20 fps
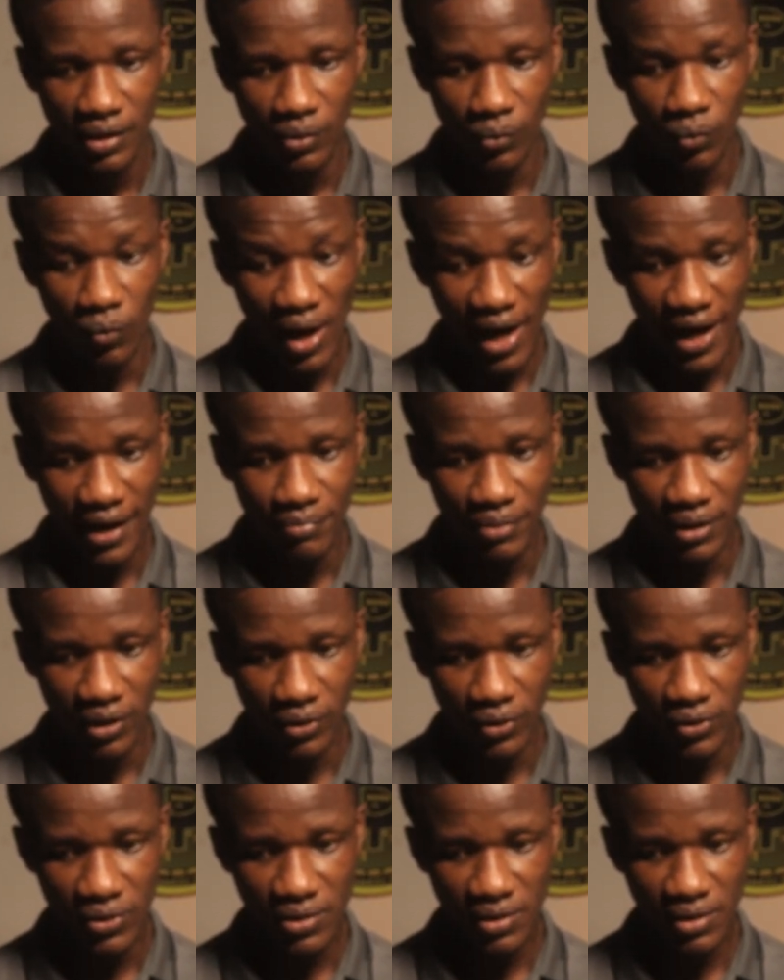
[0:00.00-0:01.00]
Why?
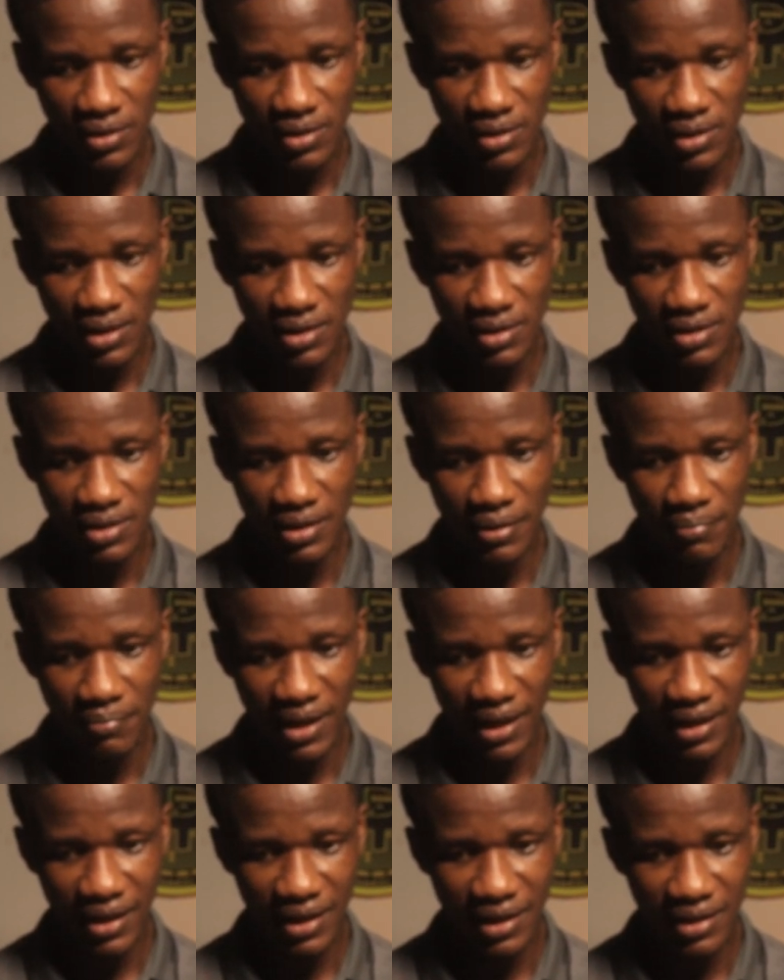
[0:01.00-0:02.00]
Because since the
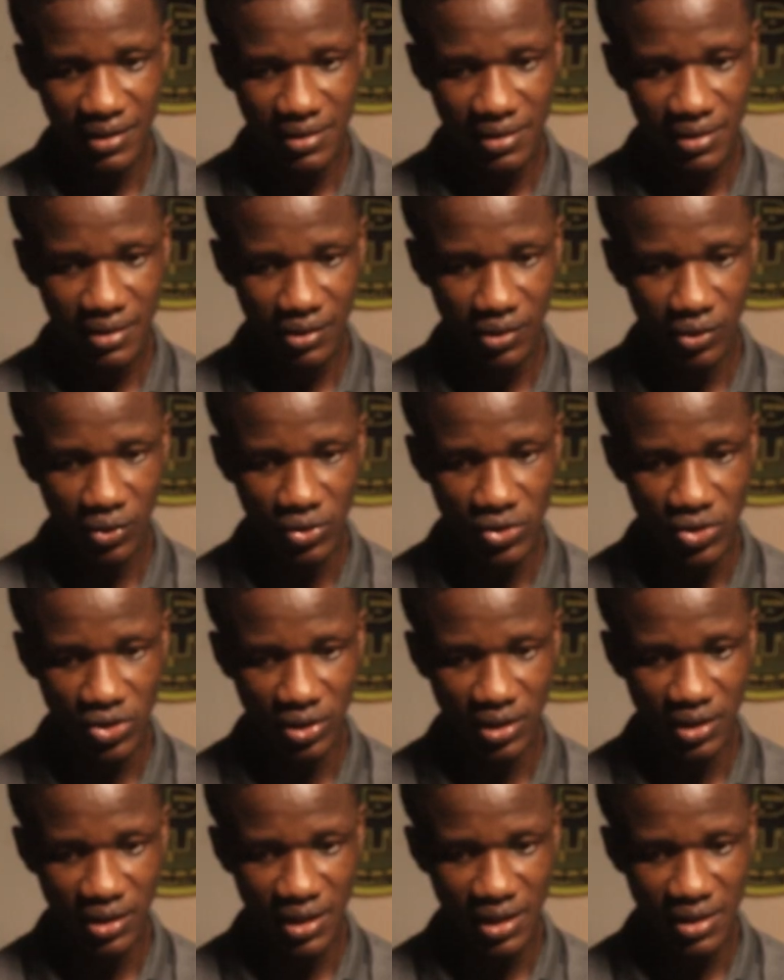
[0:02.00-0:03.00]
markets
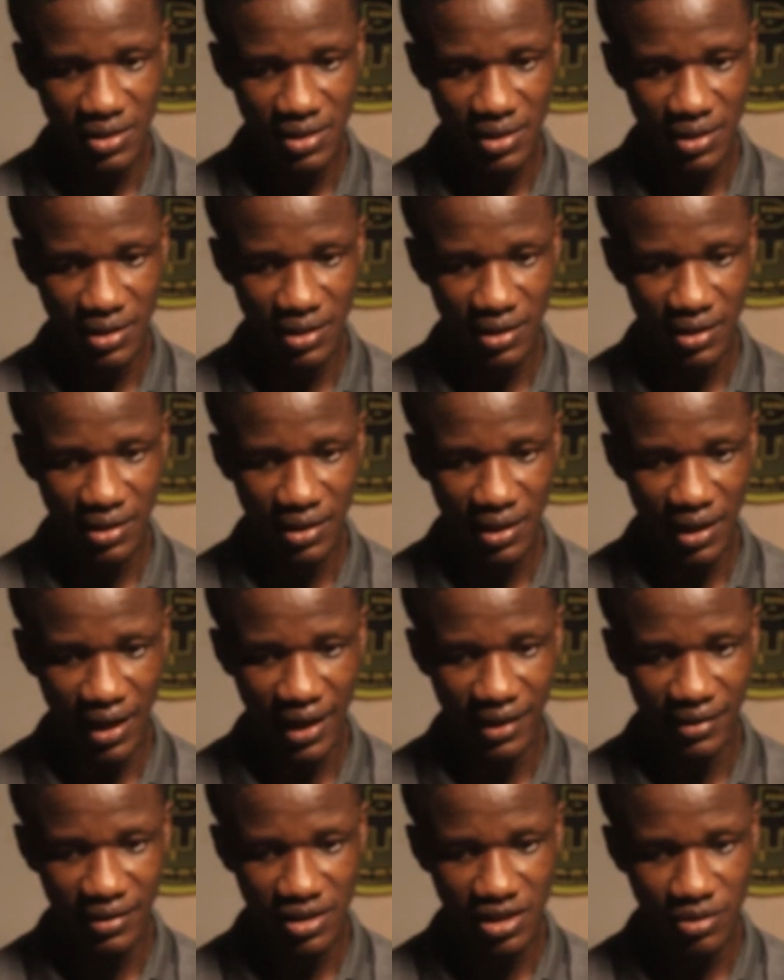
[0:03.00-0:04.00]
consolidate
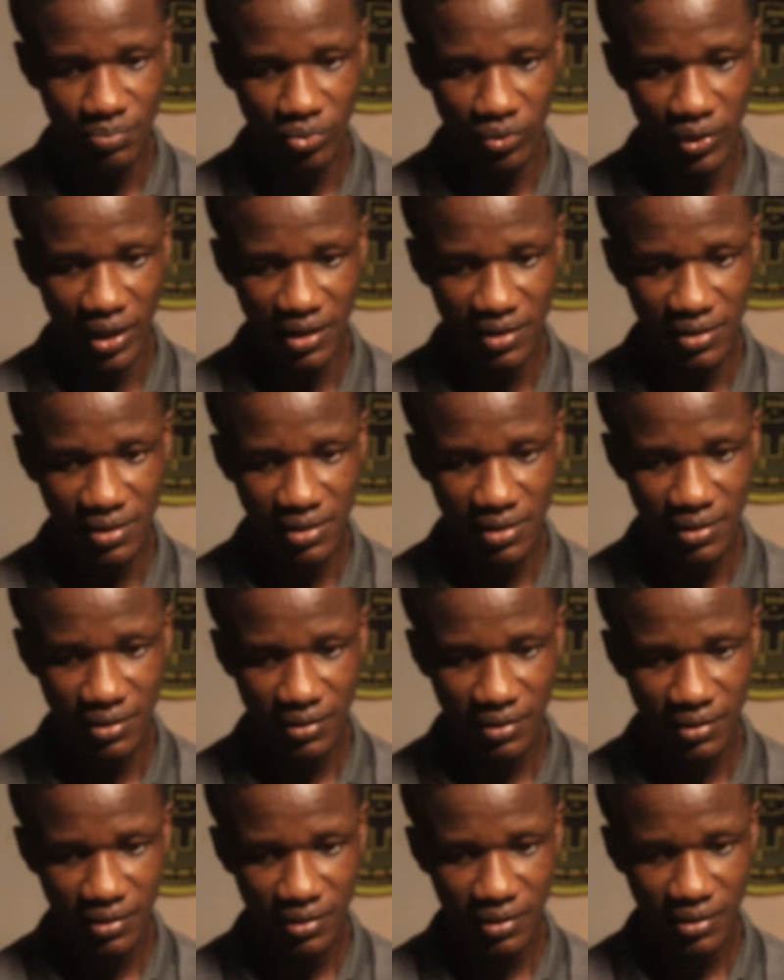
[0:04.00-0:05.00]
at this point,
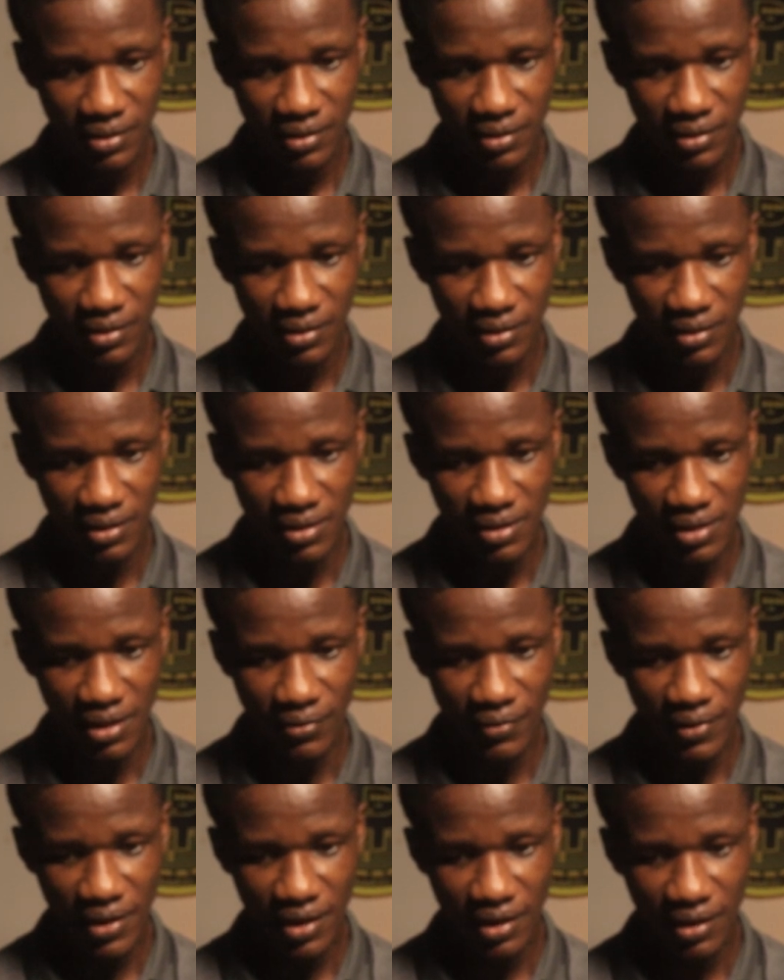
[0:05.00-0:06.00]
this
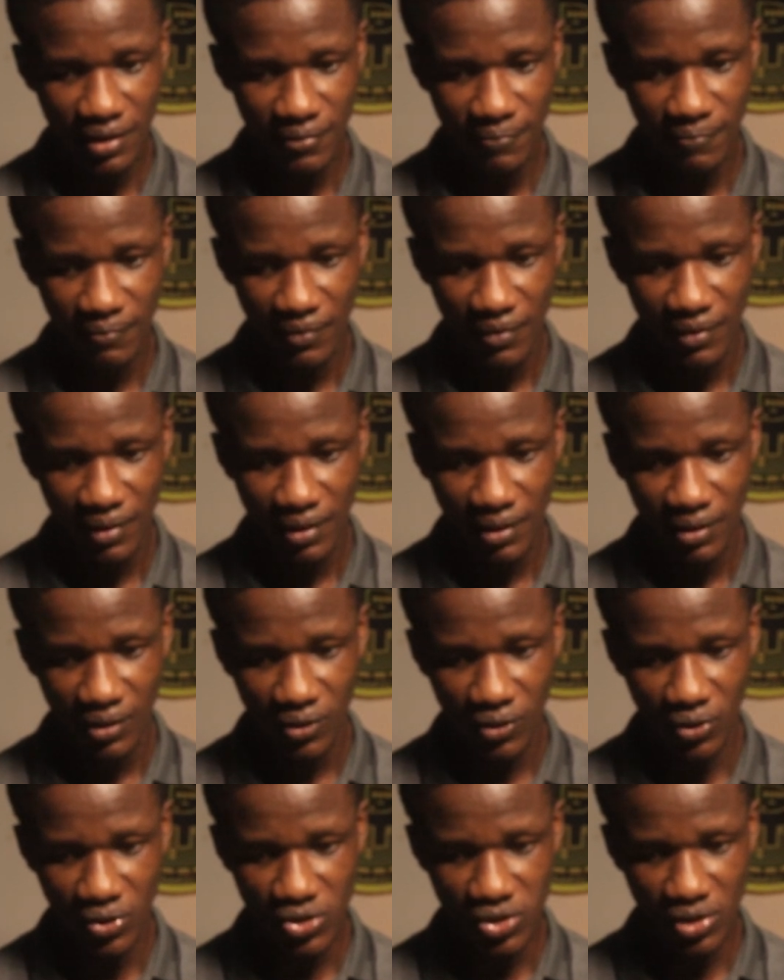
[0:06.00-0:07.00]
area,
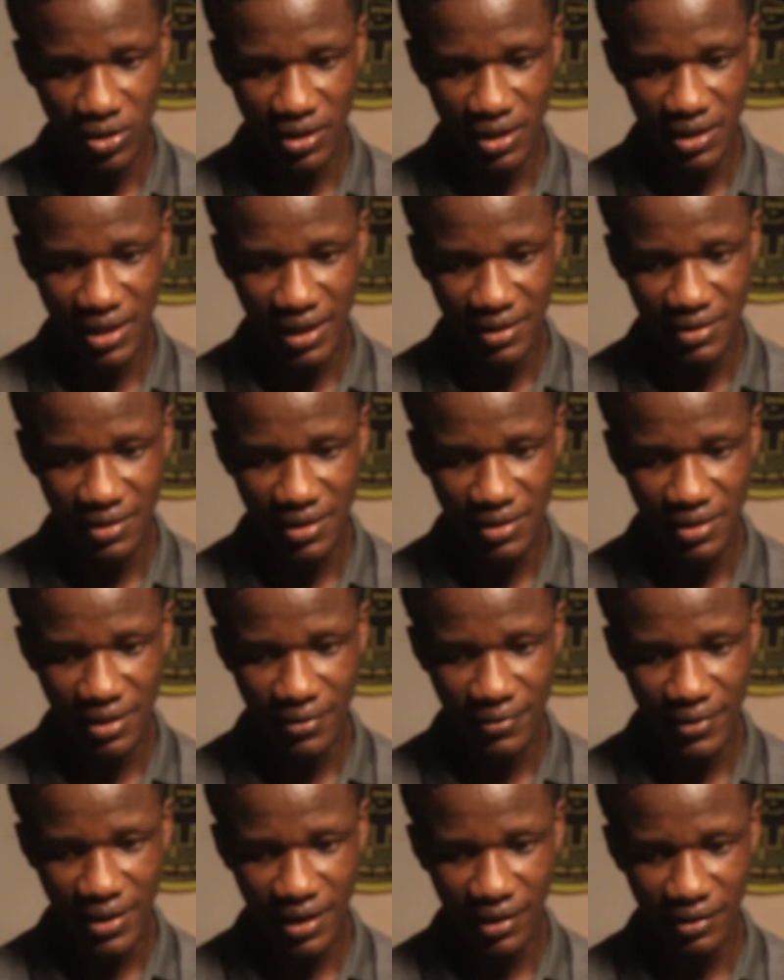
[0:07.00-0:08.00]
consolidate as this
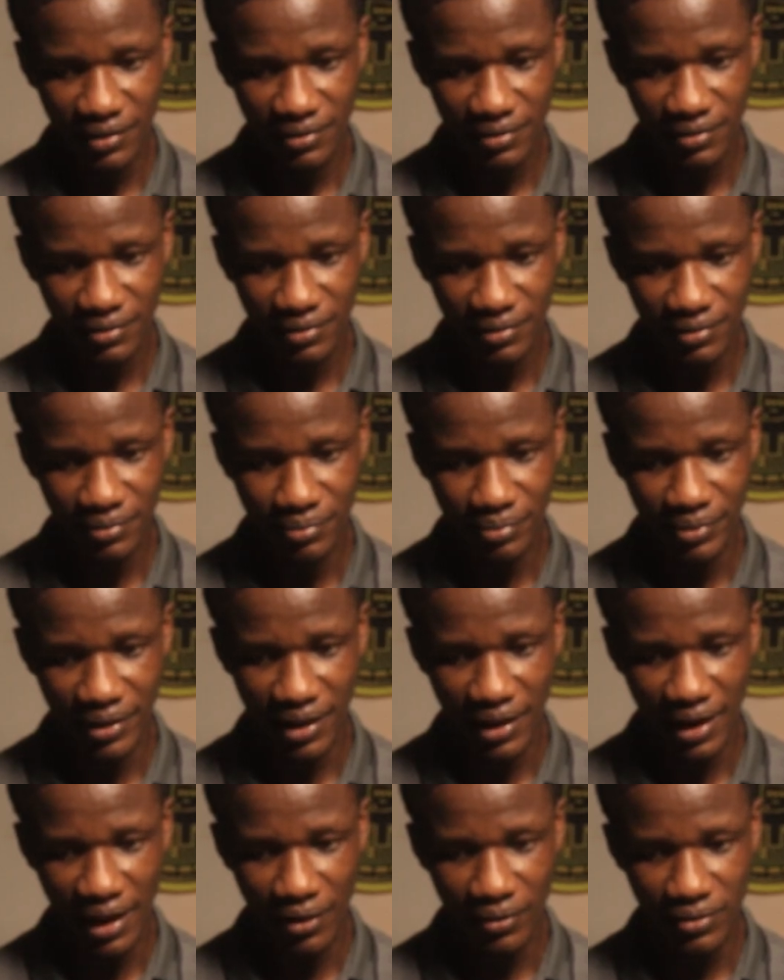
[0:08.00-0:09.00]
area,
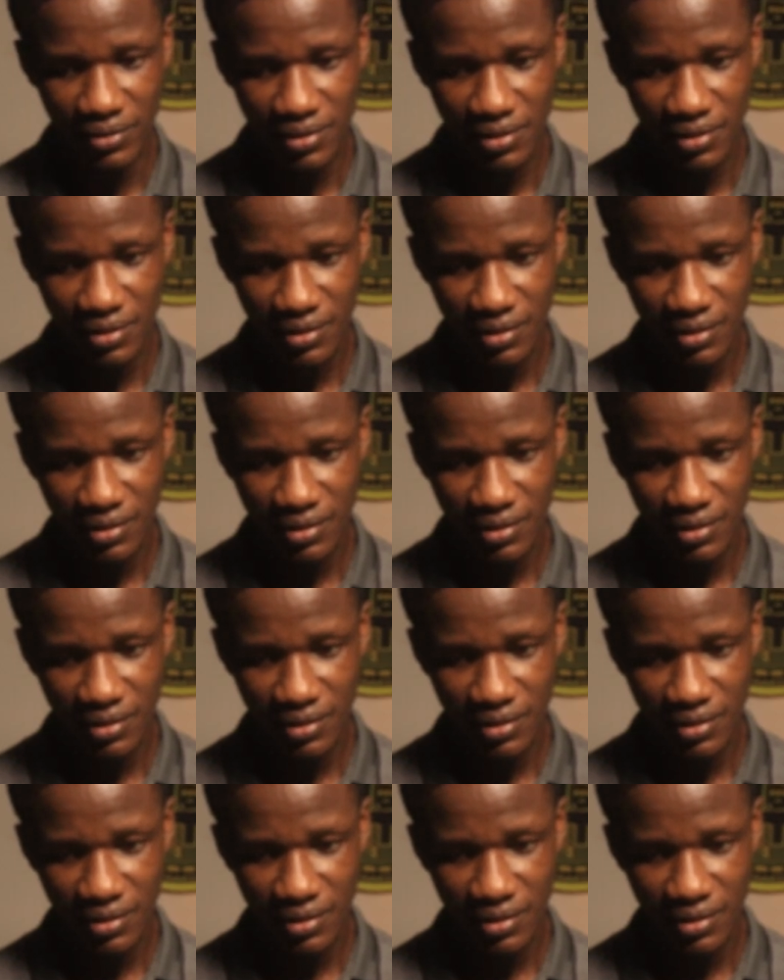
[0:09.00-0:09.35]
breakout,